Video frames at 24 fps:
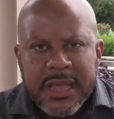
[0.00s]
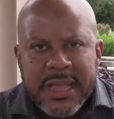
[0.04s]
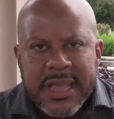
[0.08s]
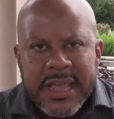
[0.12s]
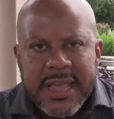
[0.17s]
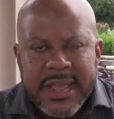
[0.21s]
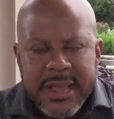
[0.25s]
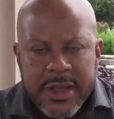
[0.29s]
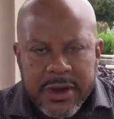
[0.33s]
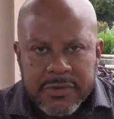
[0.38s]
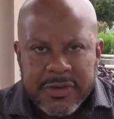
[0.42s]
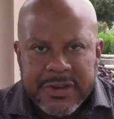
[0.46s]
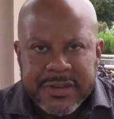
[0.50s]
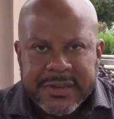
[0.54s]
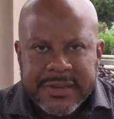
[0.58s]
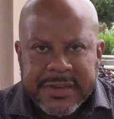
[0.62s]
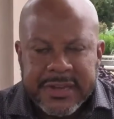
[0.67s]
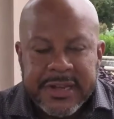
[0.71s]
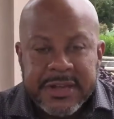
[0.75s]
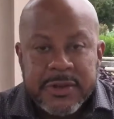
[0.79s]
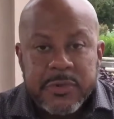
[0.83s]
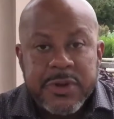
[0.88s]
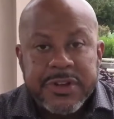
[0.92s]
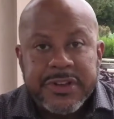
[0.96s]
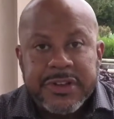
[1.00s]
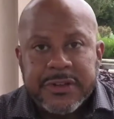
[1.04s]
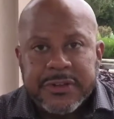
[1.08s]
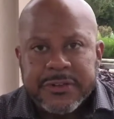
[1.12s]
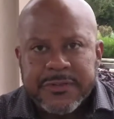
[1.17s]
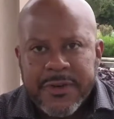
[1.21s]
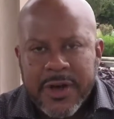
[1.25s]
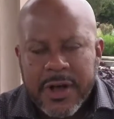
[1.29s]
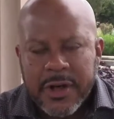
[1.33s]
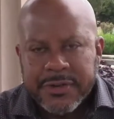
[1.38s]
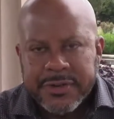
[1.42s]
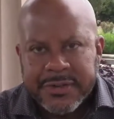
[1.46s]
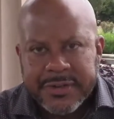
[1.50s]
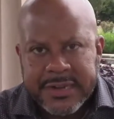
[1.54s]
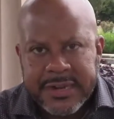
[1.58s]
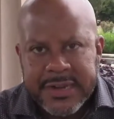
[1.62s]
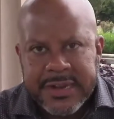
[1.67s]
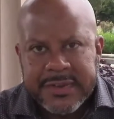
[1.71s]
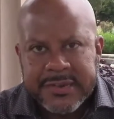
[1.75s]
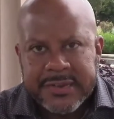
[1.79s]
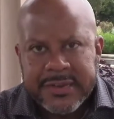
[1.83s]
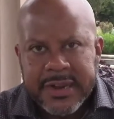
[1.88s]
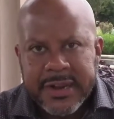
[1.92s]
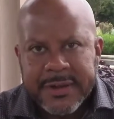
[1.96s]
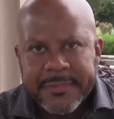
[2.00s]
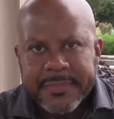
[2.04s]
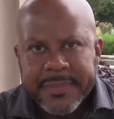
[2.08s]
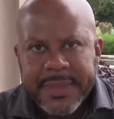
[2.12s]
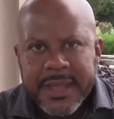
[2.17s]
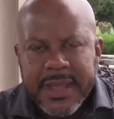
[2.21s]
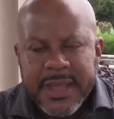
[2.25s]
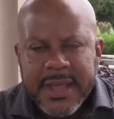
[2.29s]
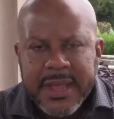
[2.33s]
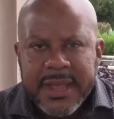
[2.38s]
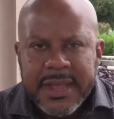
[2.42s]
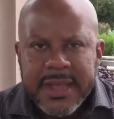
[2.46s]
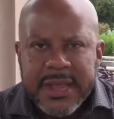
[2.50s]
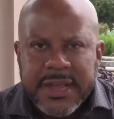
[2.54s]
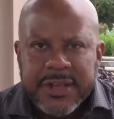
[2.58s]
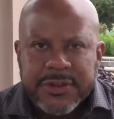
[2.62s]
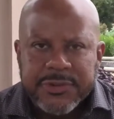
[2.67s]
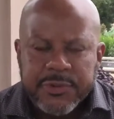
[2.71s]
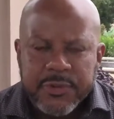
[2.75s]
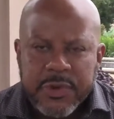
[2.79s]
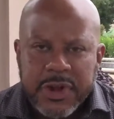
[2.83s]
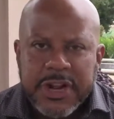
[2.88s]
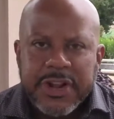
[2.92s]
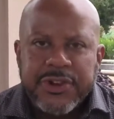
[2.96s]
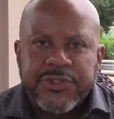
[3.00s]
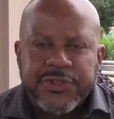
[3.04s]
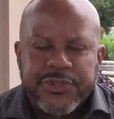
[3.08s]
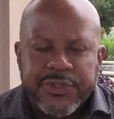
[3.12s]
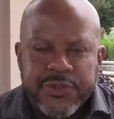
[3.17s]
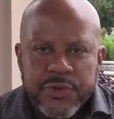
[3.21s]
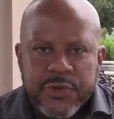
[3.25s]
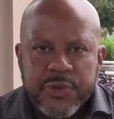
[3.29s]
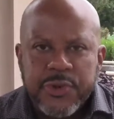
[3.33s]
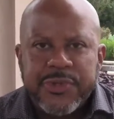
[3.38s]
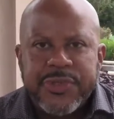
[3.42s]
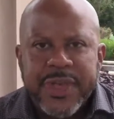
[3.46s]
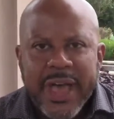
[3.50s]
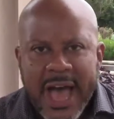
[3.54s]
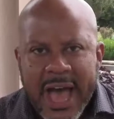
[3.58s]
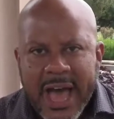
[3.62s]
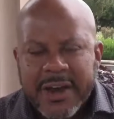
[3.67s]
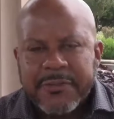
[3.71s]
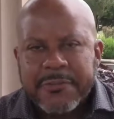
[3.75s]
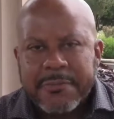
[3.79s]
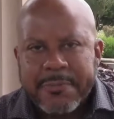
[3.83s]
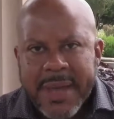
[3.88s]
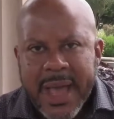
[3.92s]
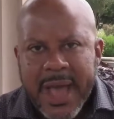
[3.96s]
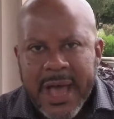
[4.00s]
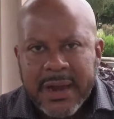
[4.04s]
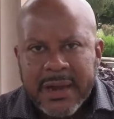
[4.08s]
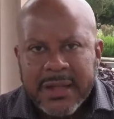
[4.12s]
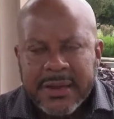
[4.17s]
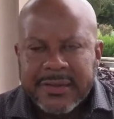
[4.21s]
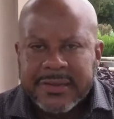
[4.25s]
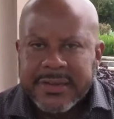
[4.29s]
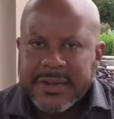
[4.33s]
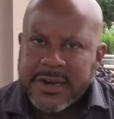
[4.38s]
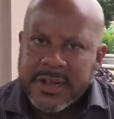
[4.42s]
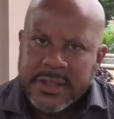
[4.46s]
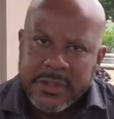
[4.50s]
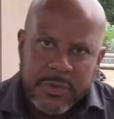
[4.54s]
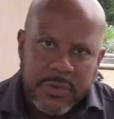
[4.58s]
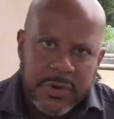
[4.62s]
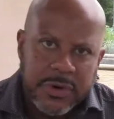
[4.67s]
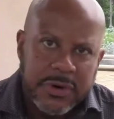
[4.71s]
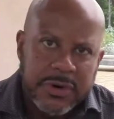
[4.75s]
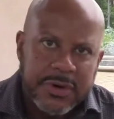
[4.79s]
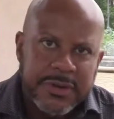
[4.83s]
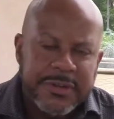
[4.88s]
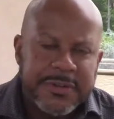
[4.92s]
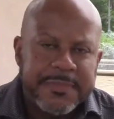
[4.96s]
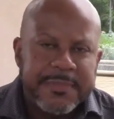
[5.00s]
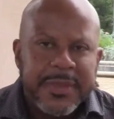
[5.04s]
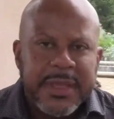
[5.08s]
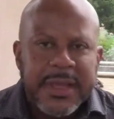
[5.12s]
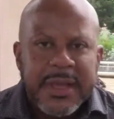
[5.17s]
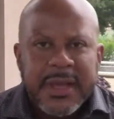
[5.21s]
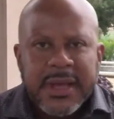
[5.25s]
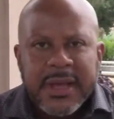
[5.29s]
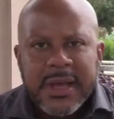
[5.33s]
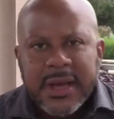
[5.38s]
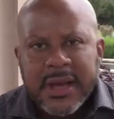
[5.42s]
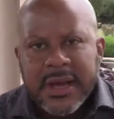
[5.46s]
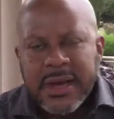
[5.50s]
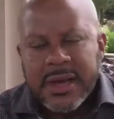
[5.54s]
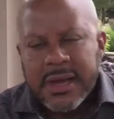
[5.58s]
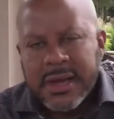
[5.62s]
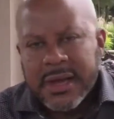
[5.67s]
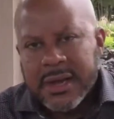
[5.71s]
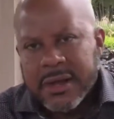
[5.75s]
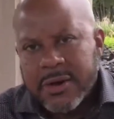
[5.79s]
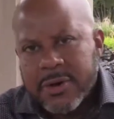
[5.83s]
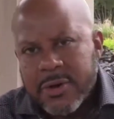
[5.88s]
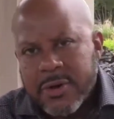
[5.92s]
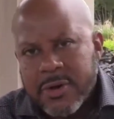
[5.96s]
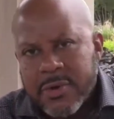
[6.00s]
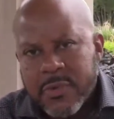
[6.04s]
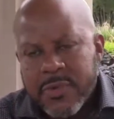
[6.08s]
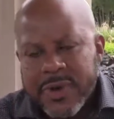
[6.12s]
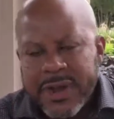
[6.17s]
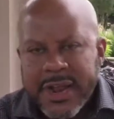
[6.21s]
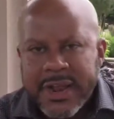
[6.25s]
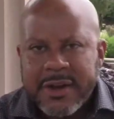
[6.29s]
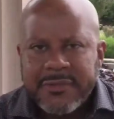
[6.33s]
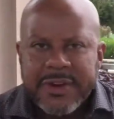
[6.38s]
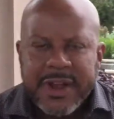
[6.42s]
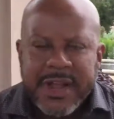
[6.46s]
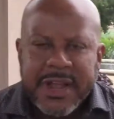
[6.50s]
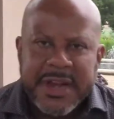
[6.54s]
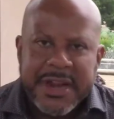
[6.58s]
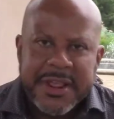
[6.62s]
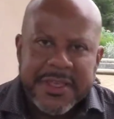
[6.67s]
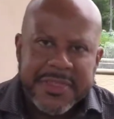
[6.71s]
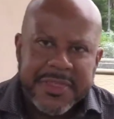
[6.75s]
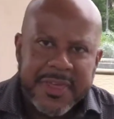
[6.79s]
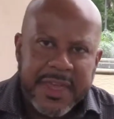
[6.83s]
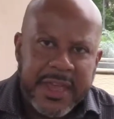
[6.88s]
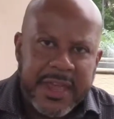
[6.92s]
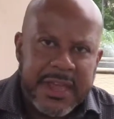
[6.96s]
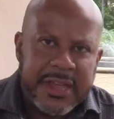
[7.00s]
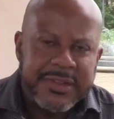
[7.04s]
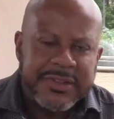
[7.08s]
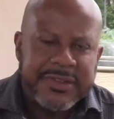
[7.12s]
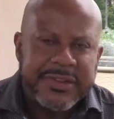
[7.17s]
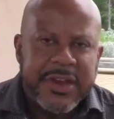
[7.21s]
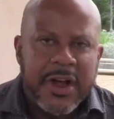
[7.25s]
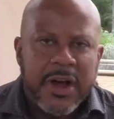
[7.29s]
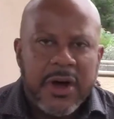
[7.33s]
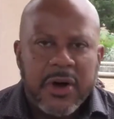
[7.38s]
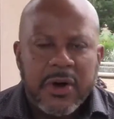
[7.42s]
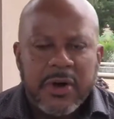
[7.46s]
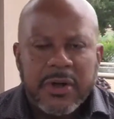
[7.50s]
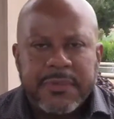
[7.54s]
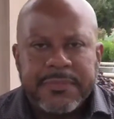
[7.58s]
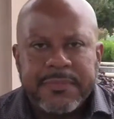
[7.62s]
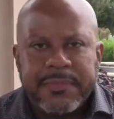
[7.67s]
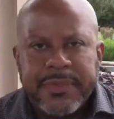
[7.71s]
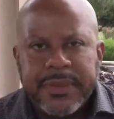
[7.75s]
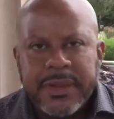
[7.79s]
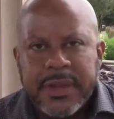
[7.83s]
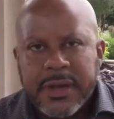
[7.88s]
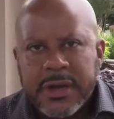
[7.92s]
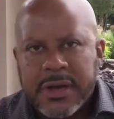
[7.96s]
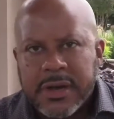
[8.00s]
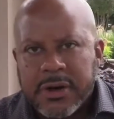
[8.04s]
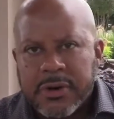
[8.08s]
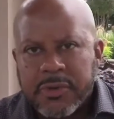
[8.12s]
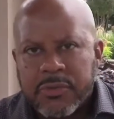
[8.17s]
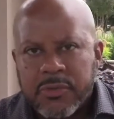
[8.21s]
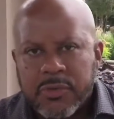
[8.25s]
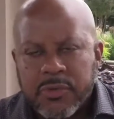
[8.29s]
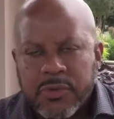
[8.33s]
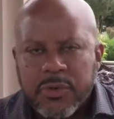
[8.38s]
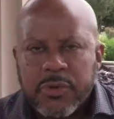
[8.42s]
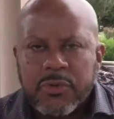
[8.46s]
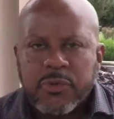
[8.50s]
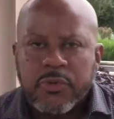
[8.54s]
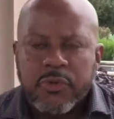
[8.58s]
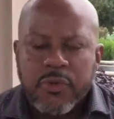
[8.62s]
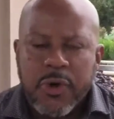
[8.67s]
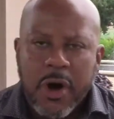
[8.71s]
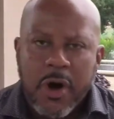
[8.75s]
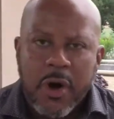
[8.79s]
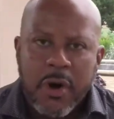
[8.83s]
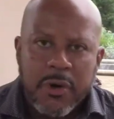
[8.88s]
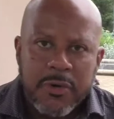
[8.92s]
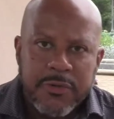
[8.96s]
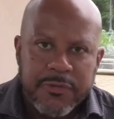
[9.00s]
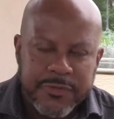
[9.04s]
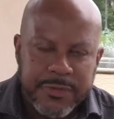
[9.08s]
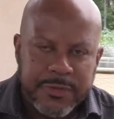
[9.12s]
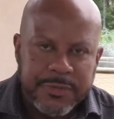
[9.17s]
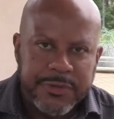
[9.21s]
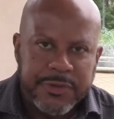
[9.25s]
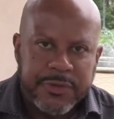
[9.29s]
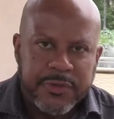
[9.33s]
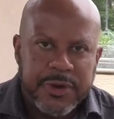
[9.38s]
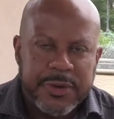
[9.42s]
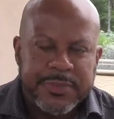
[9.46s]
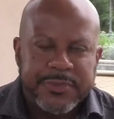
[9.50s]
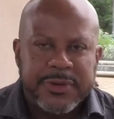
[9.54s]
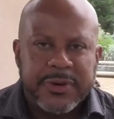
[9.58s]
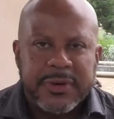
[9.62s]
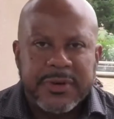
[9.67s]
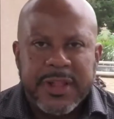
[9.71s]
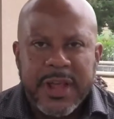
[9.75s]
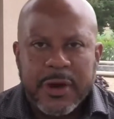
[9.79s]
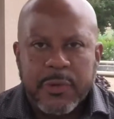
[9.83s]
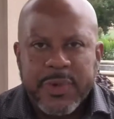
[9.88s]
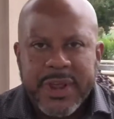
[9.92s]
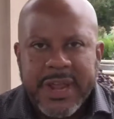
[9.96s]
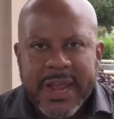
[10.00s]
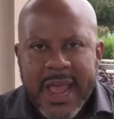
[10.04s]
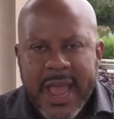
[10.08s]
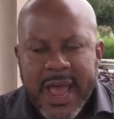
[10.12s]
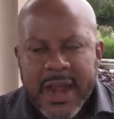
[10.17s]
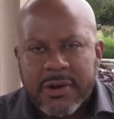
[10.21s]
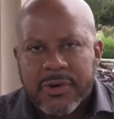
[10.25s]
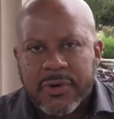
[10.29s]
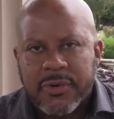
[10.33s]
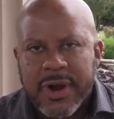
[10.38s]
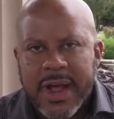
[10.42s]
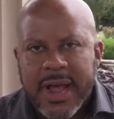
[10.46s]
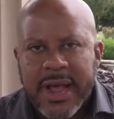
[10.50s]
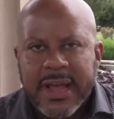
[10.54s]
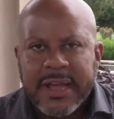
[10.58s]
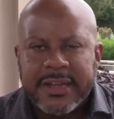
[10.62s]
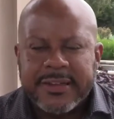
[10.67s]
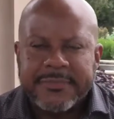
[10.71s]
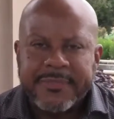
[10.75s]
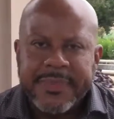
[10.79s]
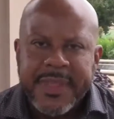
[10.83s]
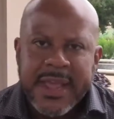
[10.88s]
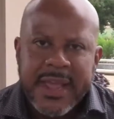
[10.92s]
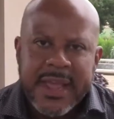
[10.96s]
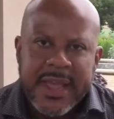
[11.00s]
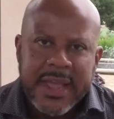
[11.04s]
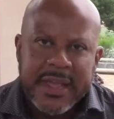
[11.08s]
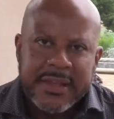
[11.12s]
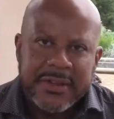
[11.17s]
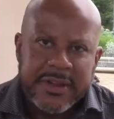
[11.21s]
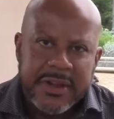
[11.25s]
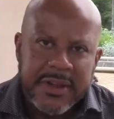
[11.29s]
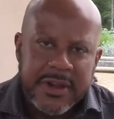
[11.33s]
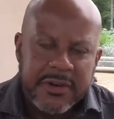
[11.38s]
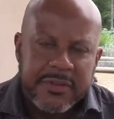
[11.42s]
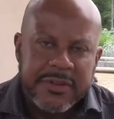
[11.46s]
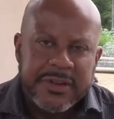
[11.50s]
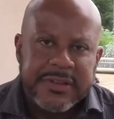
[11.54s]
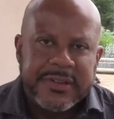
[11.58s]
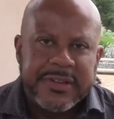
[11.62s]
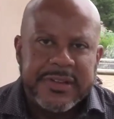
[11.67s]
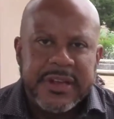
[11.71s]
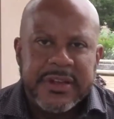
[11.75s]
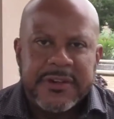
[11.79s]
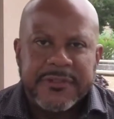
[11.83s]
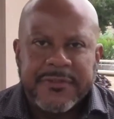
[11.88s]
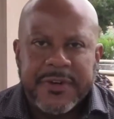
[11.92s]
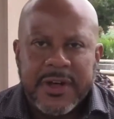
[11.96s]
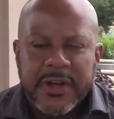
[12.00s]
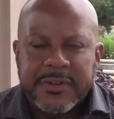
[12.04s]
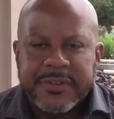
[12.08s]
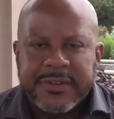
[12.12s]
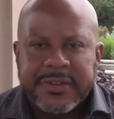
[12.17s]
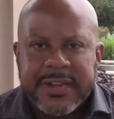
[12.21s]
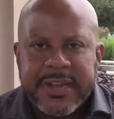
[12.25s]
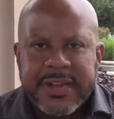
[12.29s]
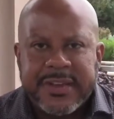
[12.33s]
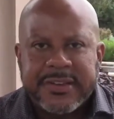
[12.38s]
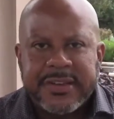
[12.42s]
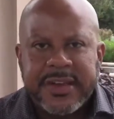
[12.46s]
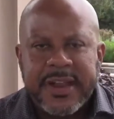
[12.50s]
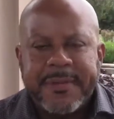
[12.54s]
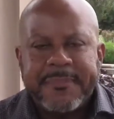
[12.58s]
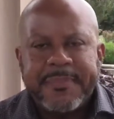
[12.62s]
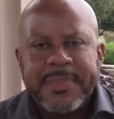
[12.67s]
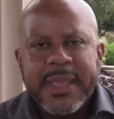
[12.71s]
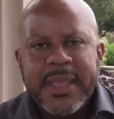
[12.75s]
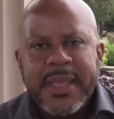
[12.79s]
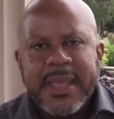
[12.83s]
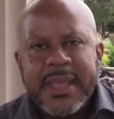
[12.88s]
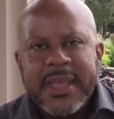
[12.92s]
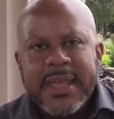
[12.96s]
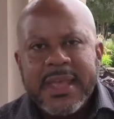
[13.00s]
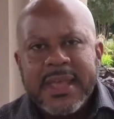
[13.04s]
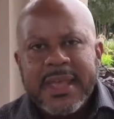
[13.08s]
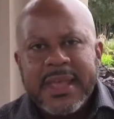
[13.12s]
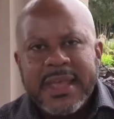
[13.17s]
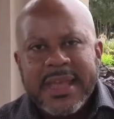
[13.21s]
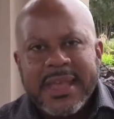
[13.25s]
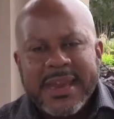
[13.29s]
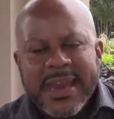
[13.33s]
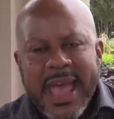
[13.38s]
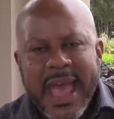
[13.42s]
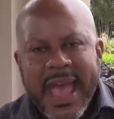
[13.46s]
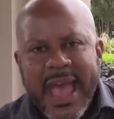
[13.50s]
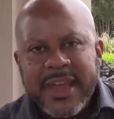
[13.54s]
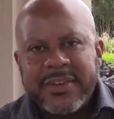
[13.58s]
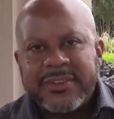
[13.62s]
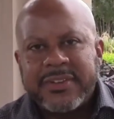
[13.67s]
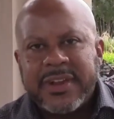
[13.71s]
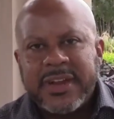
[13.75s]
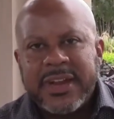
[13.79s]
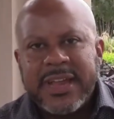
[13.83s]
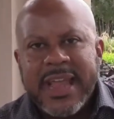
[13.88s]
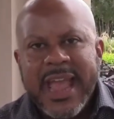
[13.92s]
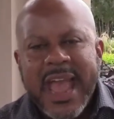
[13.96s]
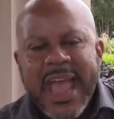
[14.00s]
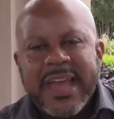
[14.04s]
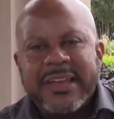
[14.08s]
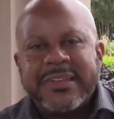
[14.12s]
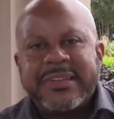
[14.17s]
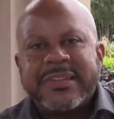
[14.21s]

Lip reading: heresy, which is false teaching, is really truth out of balance. In other words, whenever anything is taught wrong from scripture that we categorize as heresy or false teaching, it actually has